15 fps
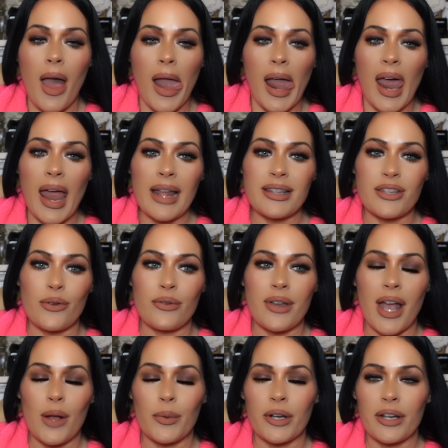And so
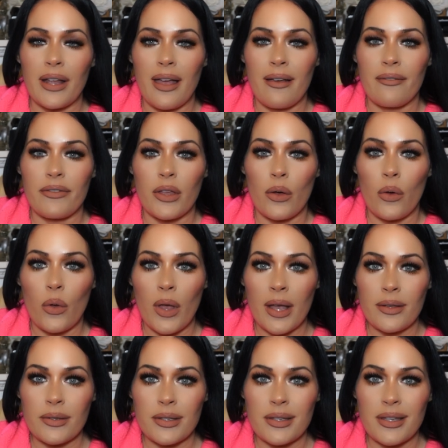now we're gonna have the whole
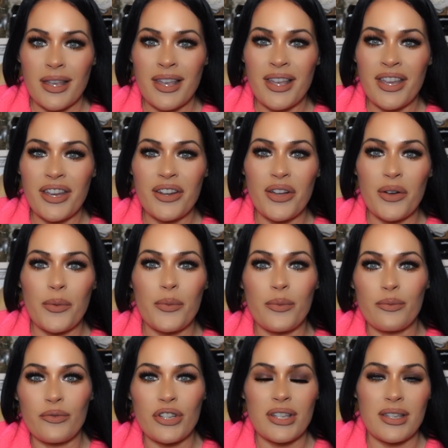house, you know,
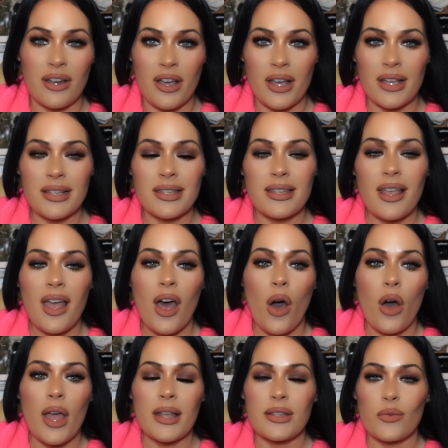just us.
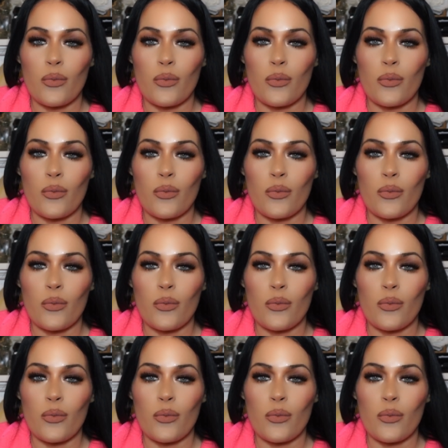It's